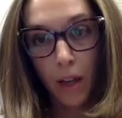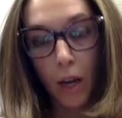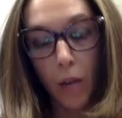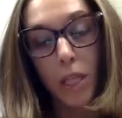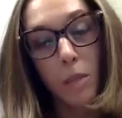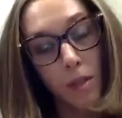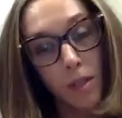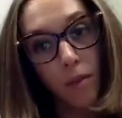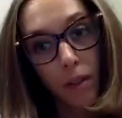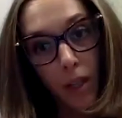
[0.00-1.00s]
that
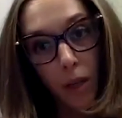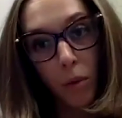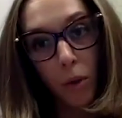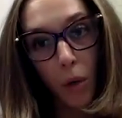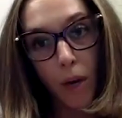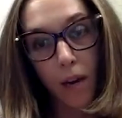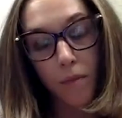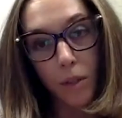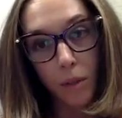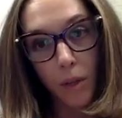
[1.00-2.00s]
specifically will go
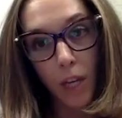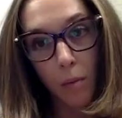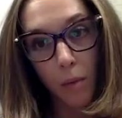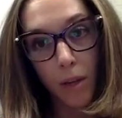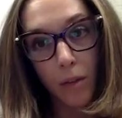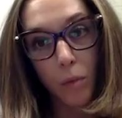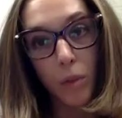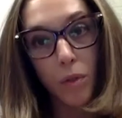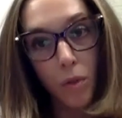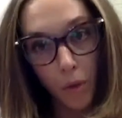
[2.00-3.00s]
after leukemias with
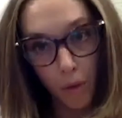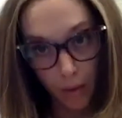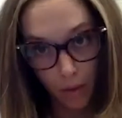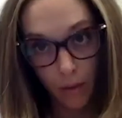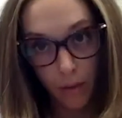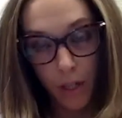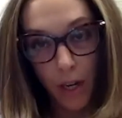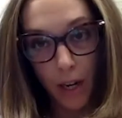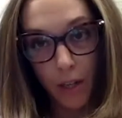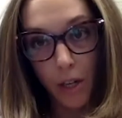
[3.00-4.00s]
certain
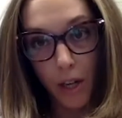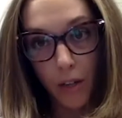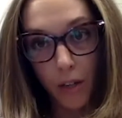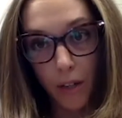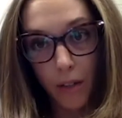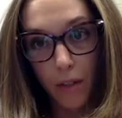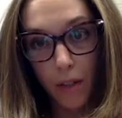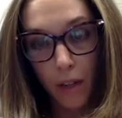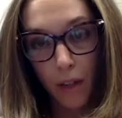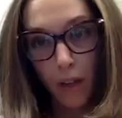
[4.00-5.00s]
genetic changes.
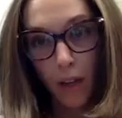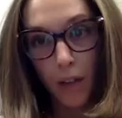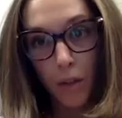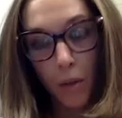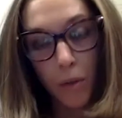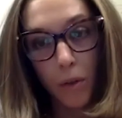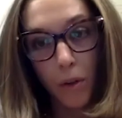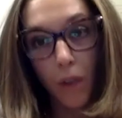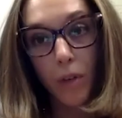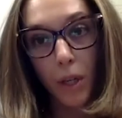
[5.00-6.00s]
And so those are
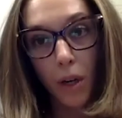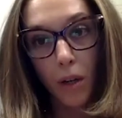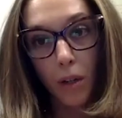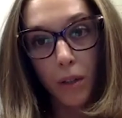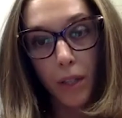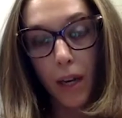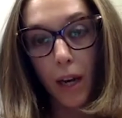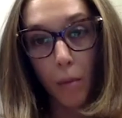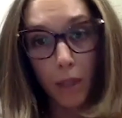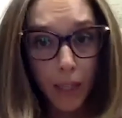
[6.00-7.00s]
often called
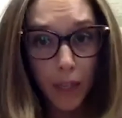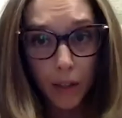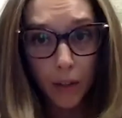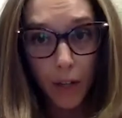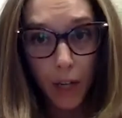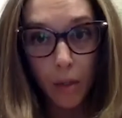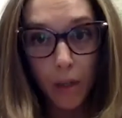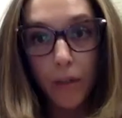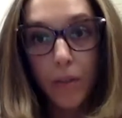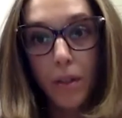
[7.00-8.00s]
molecular
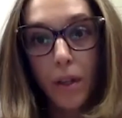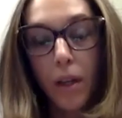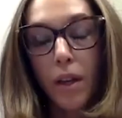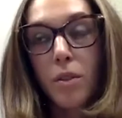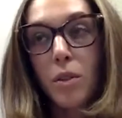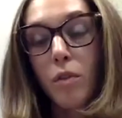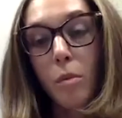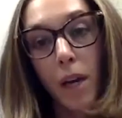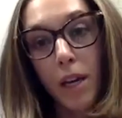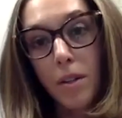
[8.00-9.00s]
inhibitors. So
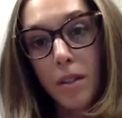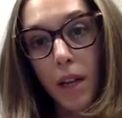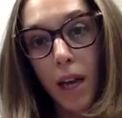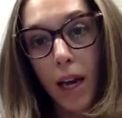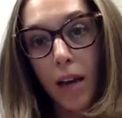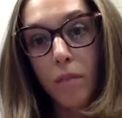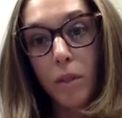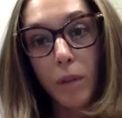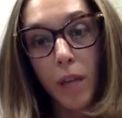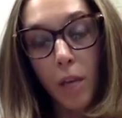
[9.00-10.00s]
for patients that have
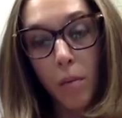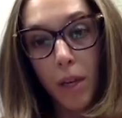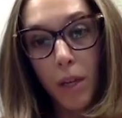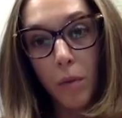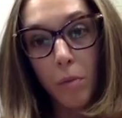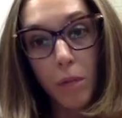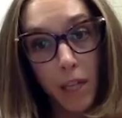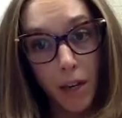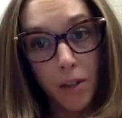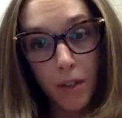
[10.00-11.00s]
leukemias with
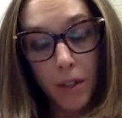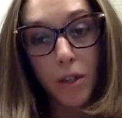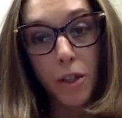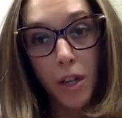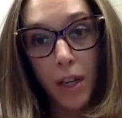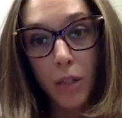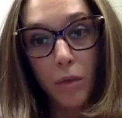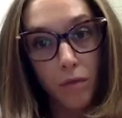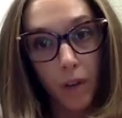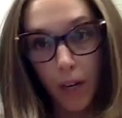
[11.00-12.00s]
mutations in genes
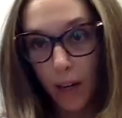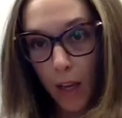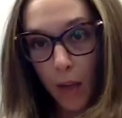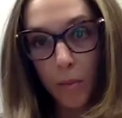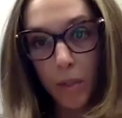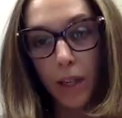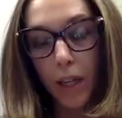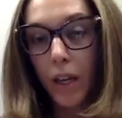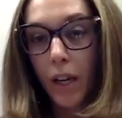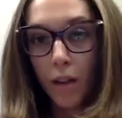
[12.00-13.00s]
with funny names
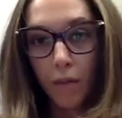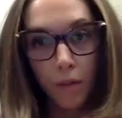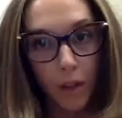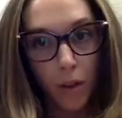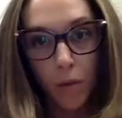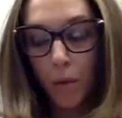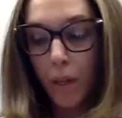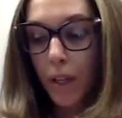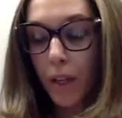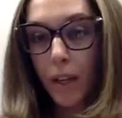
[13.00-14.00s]
like
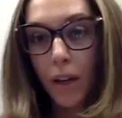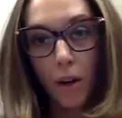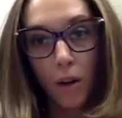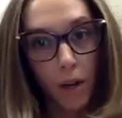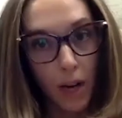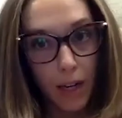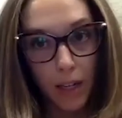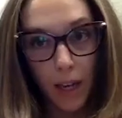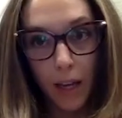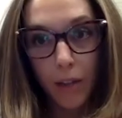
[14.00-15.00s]
FLT3 or
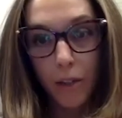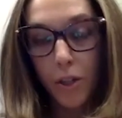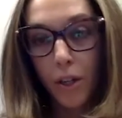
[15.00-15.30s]
IDH,